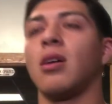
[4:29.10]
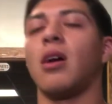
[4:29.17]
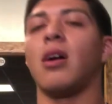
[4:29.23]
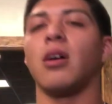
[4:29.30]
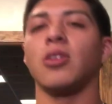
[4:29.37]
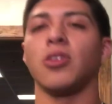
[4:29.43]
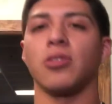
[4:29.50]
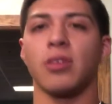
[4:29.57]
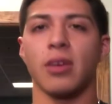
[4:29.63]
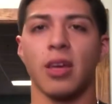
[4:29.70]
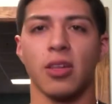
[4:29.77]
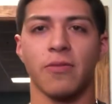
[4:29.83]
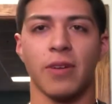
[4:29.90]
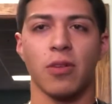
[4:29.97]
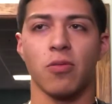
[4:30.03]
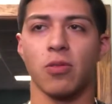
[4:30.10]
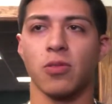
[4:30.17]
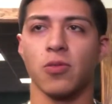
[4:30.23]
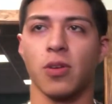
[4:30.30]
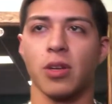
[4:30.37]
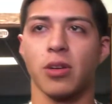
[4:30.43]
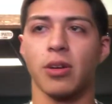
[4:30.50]
Uh, just in case if anyone
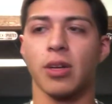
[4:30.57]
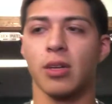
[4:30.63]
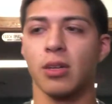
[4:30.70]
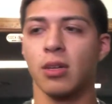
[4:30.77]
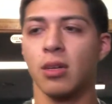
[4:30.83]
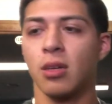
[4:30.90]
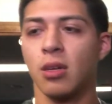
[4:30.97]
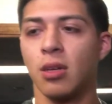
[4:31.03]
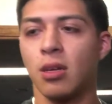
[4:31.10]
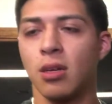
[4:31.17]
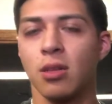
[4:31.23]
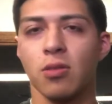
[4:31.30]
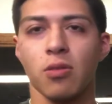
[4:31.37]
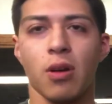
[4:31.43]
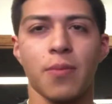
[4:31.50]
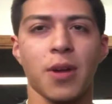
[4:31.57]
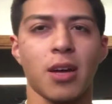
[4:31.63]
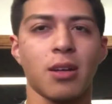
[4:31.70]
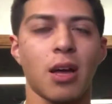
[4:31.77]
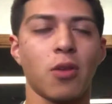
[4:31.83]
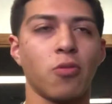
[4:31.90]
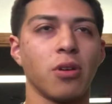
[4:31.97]
was wondering. So I'm
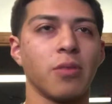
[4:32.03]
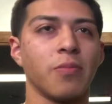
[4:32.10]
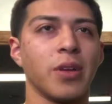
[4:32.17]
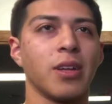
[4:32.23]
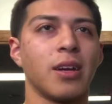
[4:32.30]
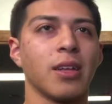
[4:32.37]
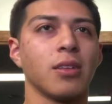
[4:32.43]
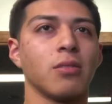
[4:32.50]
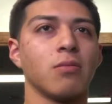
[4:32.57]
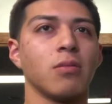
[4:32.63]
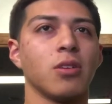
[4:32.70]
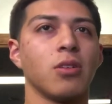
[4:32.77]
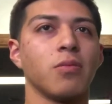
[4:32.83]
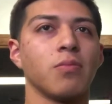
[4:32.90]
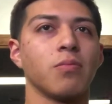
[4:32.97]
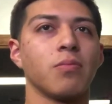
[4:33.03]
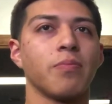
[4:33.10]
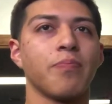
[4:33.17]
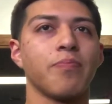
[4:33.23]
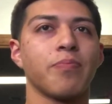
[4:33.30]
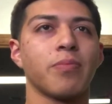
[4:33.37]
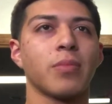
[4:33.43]
not. I don't want to be like you know.
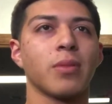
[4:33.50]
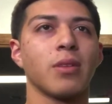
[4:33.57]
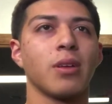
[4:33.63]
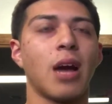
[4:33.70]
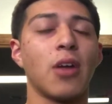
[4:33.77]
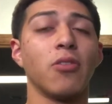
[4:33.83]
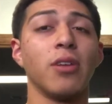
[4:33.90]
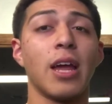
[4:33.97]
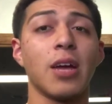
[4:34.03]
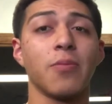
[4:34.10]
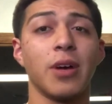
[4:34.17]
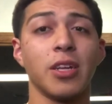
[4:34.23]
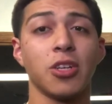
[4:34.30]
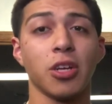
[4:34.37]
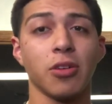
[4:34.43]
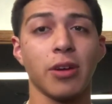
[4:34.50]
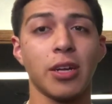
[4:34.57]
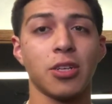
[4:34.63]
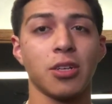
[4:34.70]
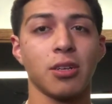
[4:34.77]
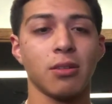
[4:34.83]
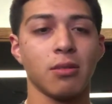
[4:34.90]
I don't like my
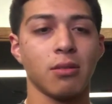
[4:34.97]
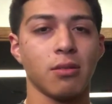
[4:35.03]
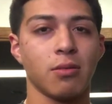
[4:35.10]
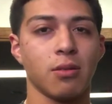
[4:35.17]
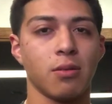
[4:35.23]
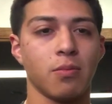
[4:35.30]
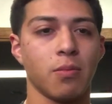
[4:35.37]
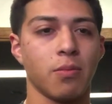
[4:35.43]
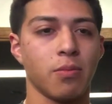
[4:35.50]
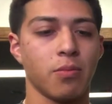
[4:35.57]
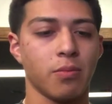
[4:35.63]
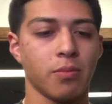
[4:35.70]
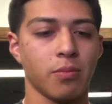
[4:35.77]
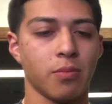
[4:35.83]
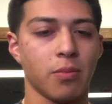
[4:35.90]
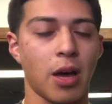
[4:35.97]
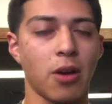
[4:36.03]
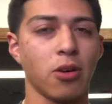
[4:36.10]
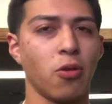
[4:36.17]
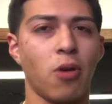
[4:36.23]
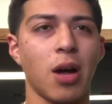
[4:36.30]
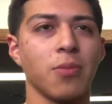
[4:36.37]
generation. I
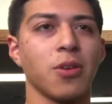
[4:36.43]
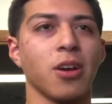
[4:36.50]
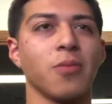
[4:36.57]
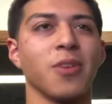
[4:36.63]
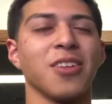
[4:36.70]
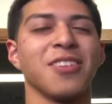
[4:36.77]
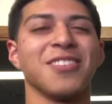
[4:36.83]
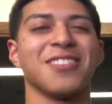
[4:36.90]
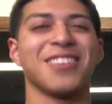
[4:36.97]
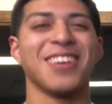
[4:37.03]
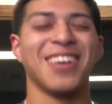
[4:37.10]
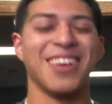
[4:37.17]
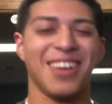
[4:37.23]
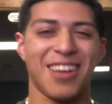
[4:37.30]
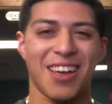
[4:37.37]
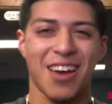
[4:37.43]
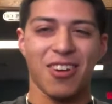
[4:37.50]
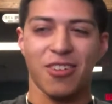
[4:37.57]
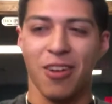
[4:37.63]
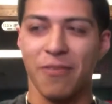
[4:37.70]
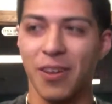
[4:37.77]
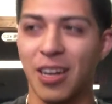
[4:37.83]
don't know why I'm talking about this. I
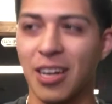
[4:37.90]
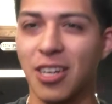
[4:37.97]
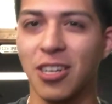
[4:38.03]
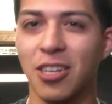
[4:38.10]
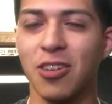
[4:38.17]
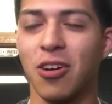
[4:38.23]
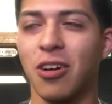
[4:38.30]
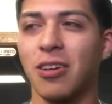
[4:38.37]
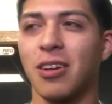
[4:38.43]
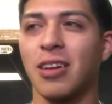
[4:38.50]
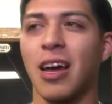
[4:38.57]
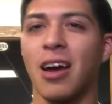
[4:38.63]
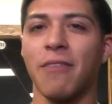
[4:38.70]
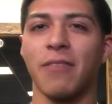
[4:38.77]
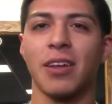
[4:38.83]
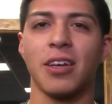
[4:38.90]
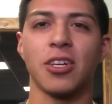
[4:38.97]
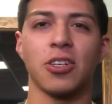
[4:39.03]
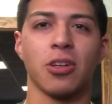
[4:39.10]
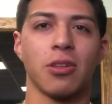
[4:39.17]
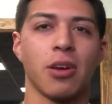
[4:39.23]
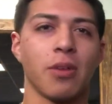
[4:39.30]
don't know. I feel like I, you know what? Yeah, I feel like I
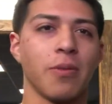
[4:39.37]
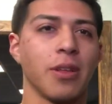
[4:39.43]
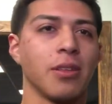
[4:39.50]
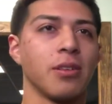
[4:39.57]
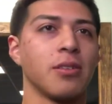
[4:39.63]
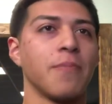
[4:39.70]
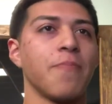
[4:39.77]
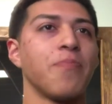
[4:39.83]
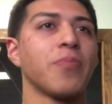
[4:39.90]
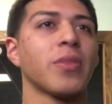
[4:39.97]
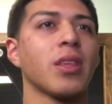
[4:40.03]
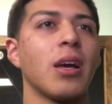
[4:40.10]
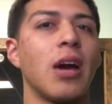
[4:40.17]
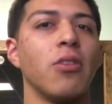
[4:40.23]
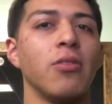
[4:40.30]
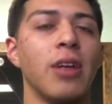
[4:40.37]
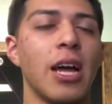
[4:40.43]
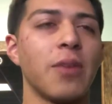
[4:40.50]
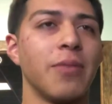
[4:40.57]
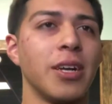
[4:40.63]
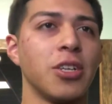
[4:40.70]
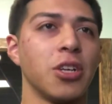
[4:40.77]
should talk about this. I don't
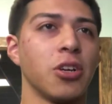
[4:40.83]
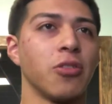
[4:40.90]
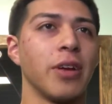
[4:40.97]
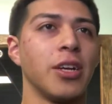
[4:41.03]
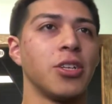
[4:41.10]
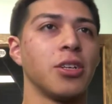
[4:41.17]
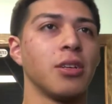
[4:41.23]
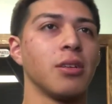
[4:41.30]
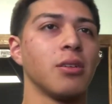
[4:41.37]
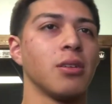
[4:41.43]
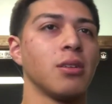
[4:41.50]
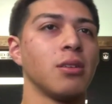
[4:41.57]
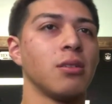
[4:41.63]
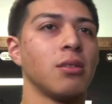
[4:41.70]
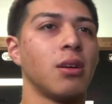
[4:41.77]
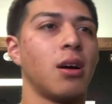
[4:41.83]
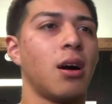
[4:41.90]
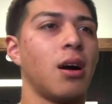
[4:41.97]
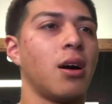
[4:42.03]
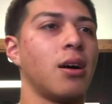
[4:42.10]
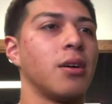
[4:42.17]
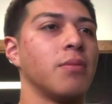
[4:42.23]
like my generation
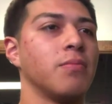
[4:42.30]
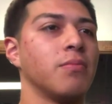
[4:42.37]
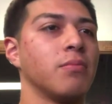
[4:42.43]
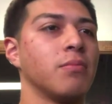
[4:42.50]
uh,